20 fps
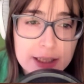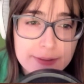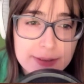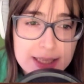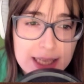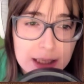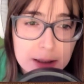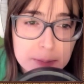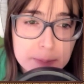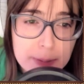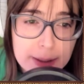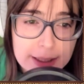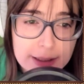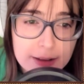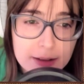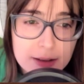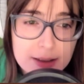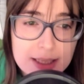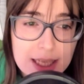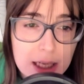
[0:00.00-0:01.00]
of
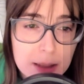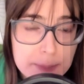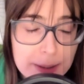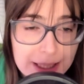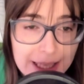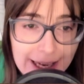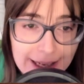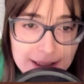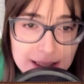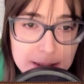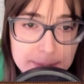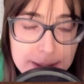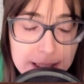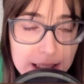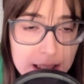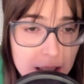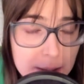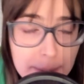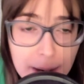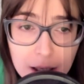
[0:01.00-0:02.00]
salpingectomy,
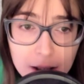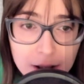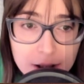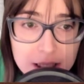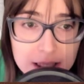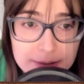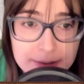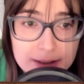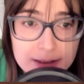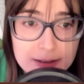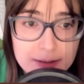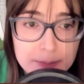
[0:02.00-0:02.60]
and I apologize